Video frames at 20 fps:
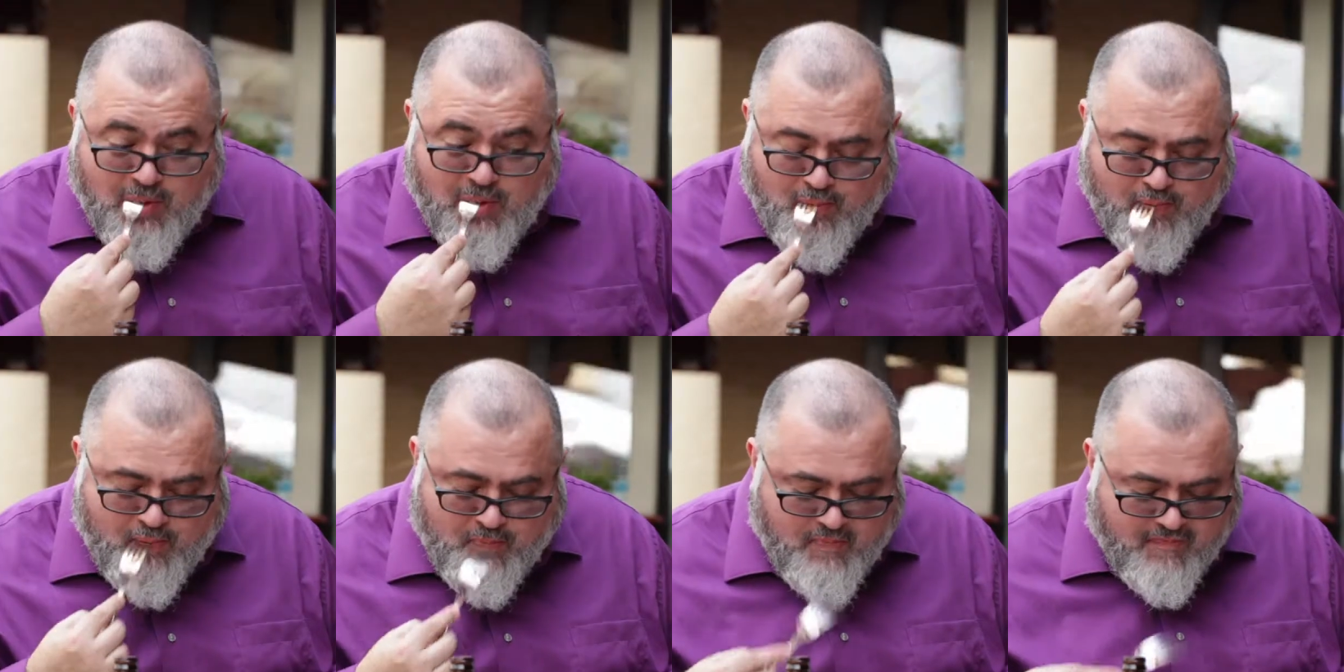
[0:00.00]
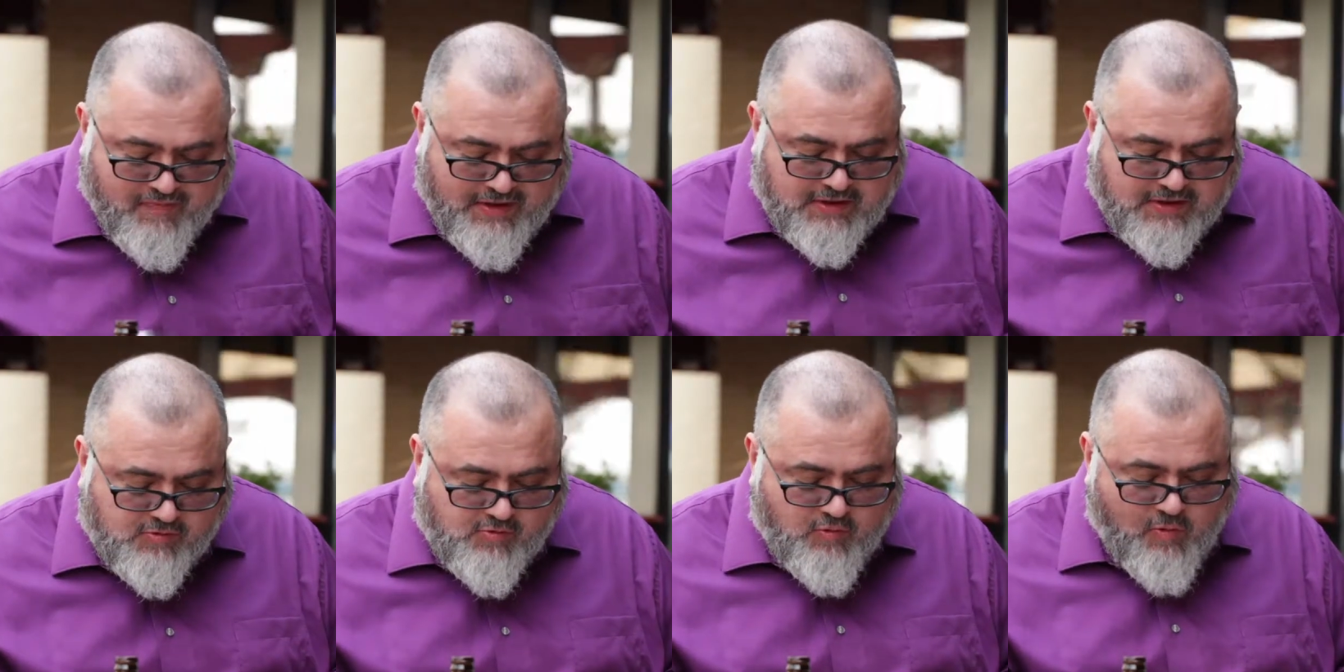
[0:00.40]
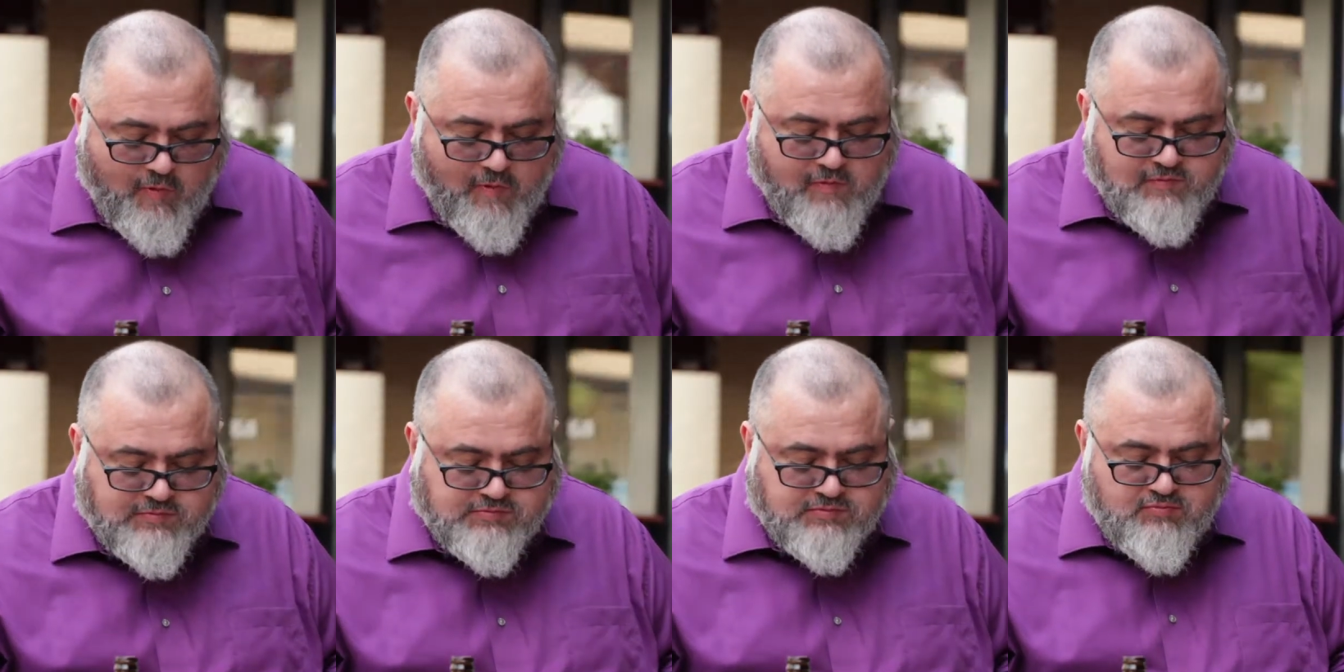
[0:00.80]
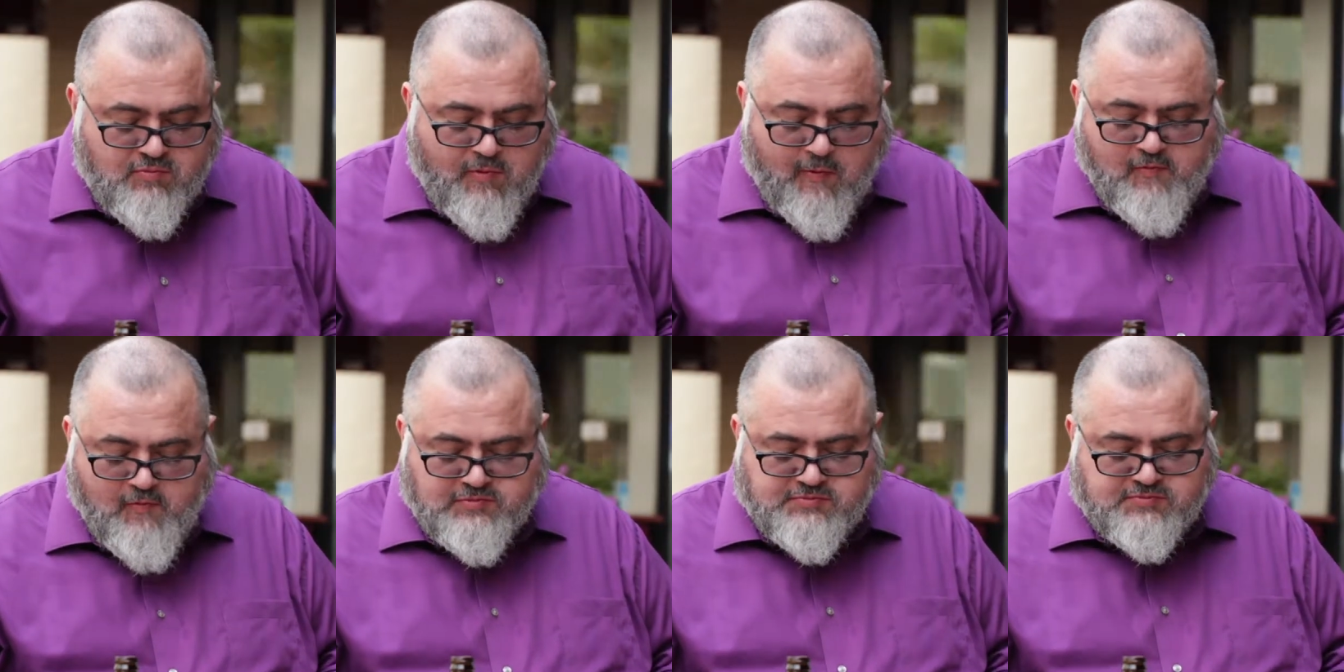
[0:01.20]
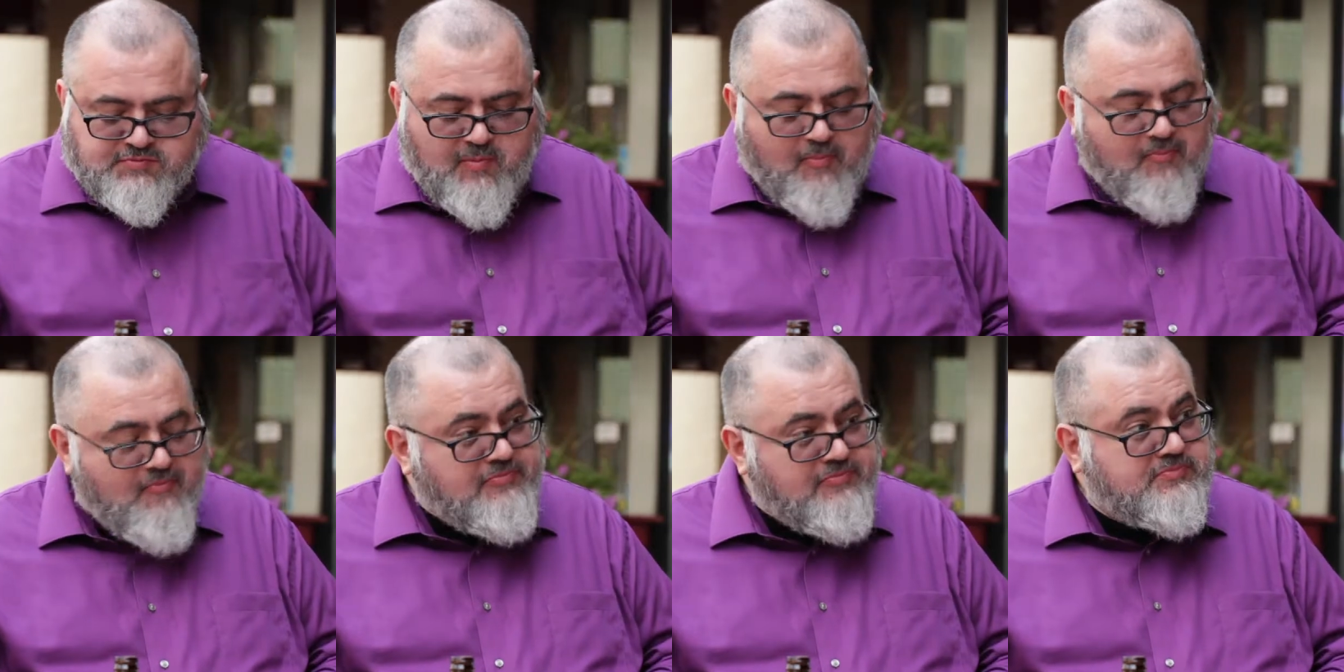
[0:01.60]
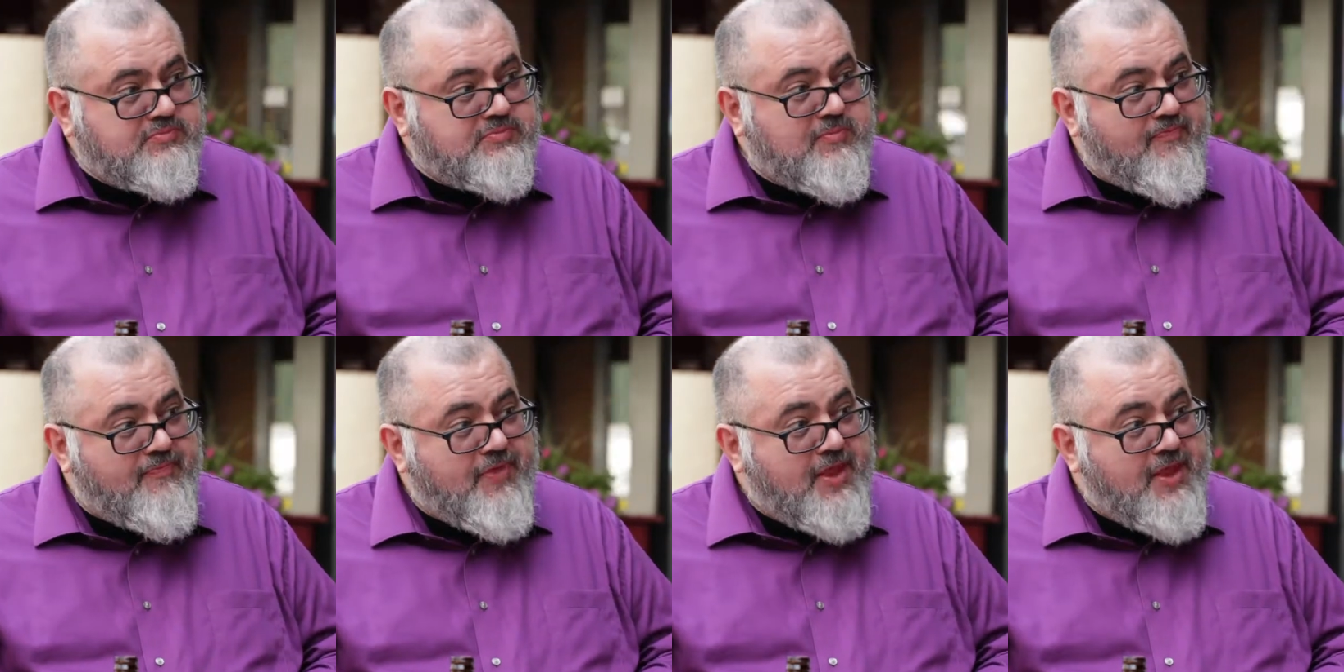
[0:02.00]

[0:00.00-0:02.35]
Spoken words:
I have a colleague in the UK who had